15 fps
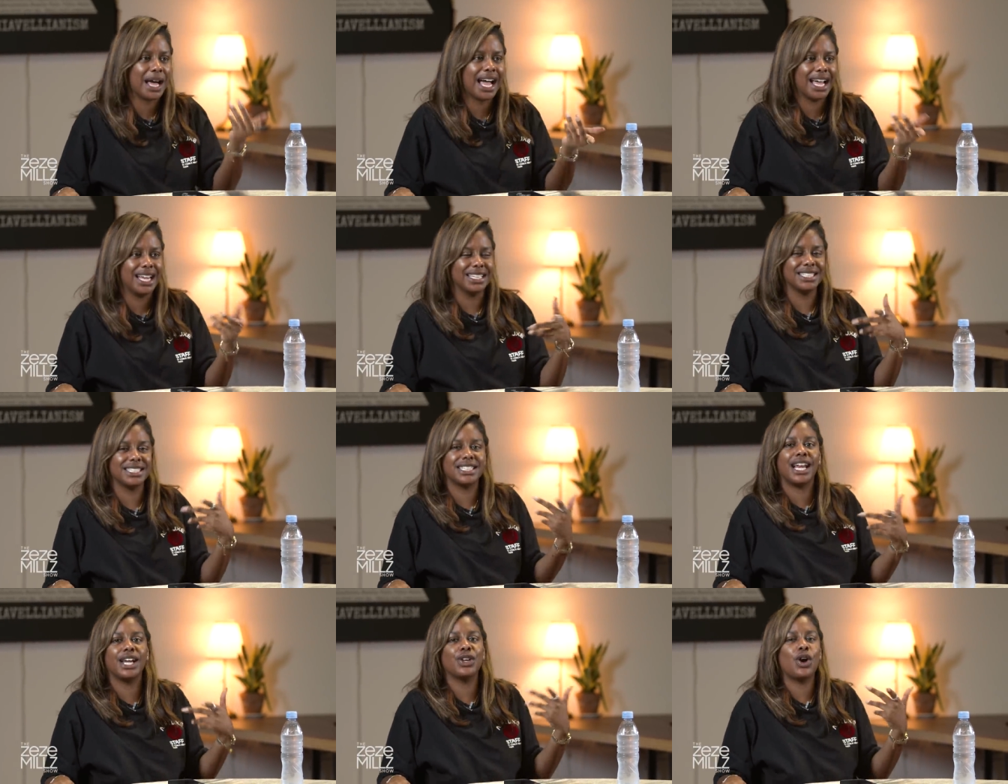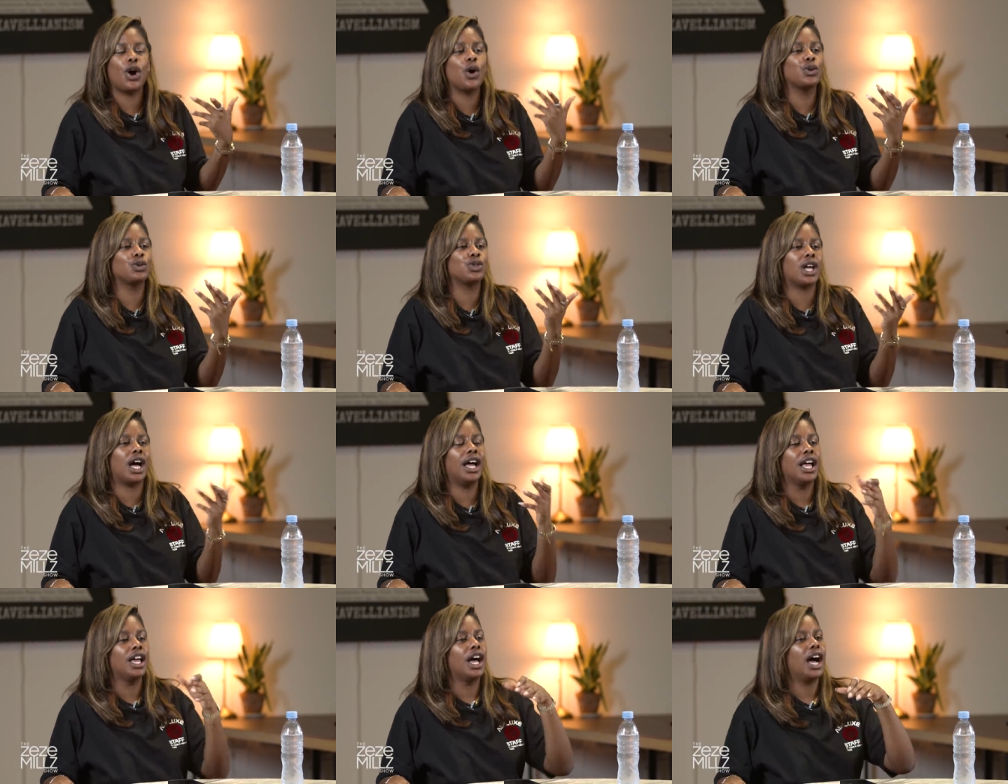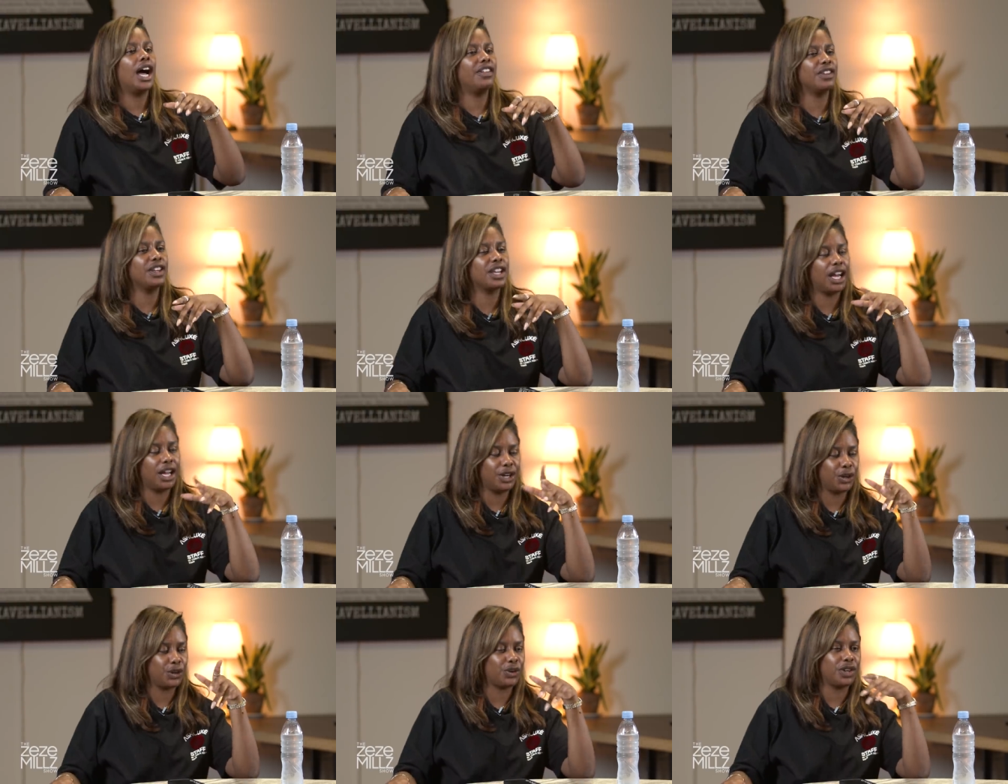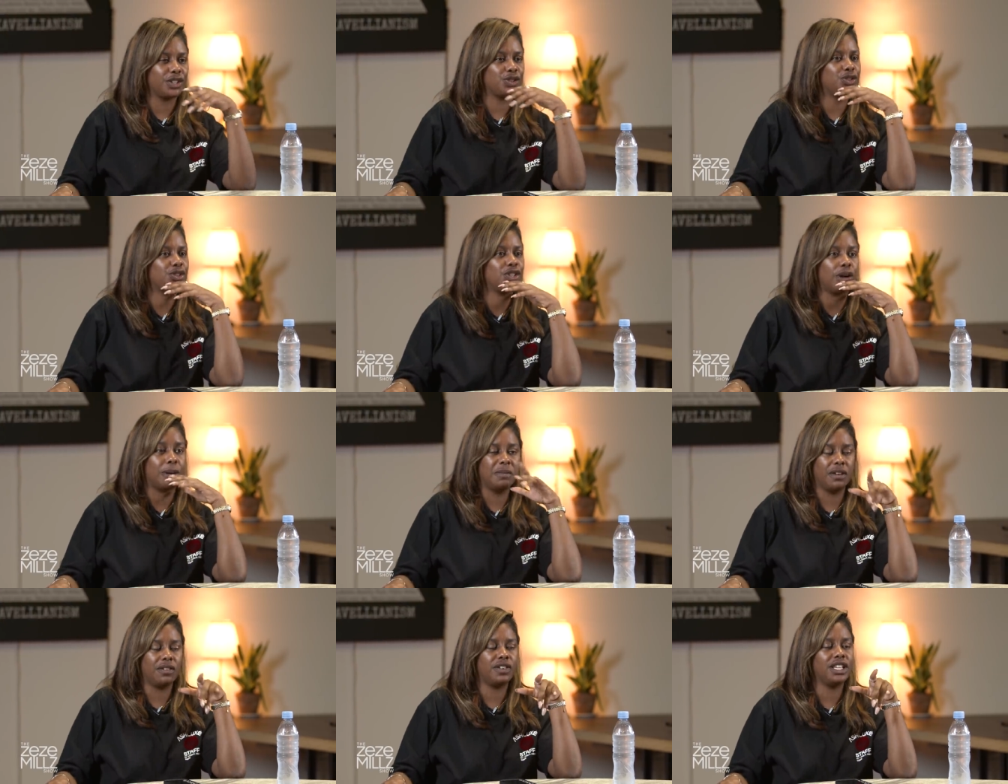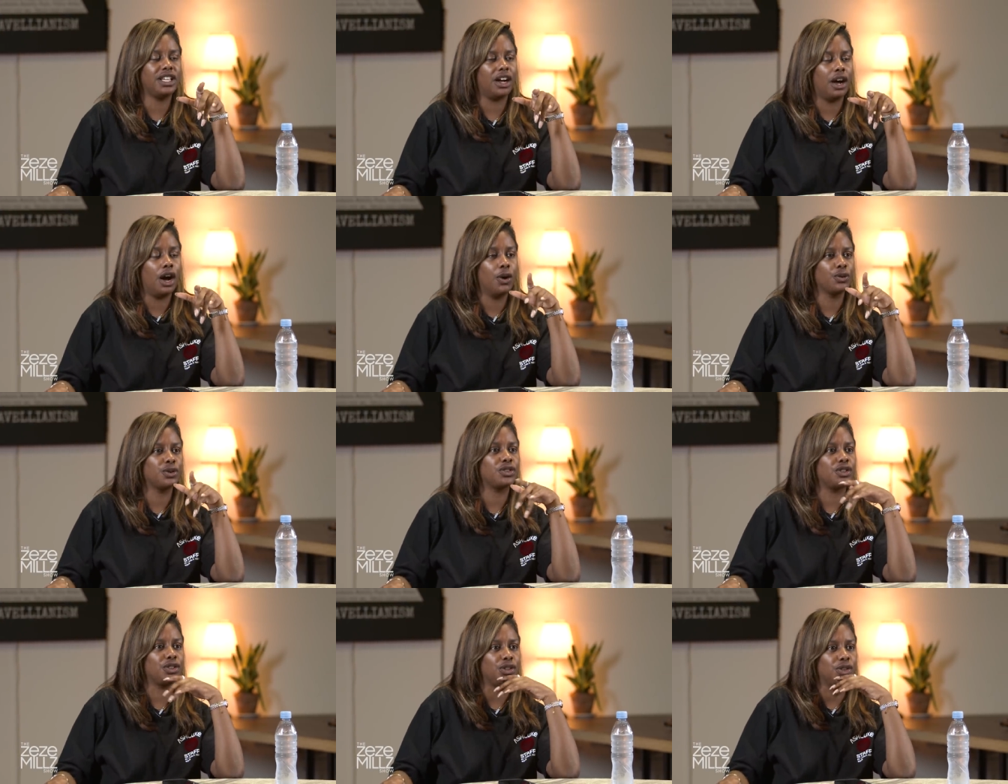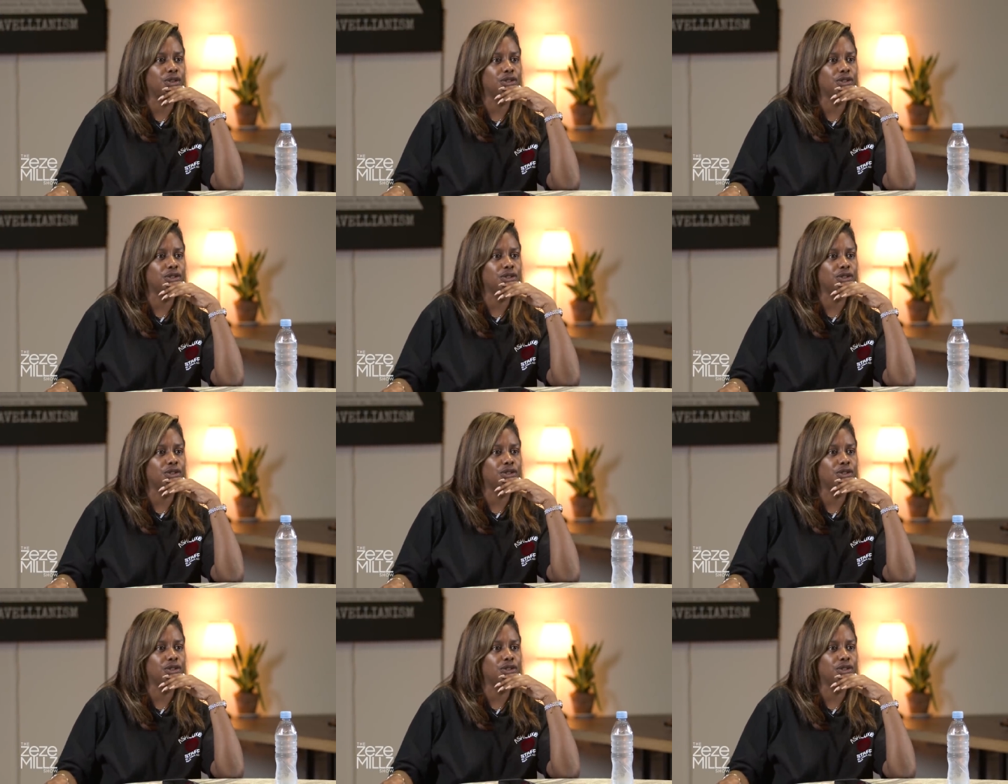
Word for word: mad. It's like you're old. I, I think I know you're. Like, I'm definitely older than